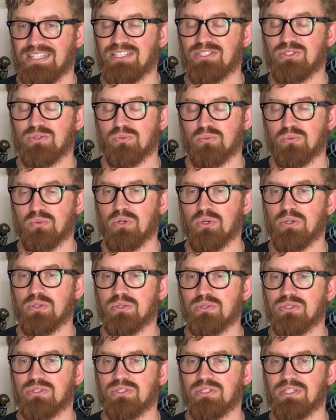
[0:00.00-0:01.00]
Needs to
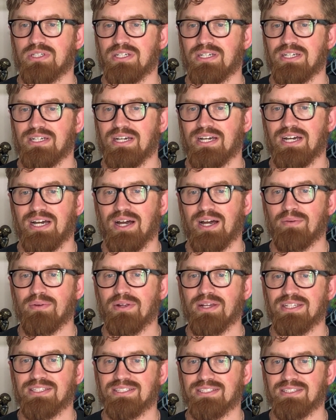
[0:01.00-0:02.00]
roast. Oh,
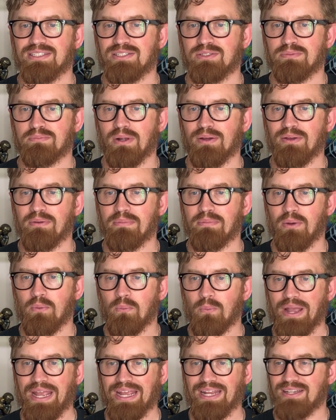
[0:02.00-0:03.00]
it's probably by
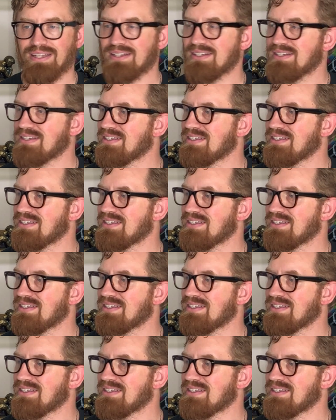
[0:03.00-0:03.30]
weight.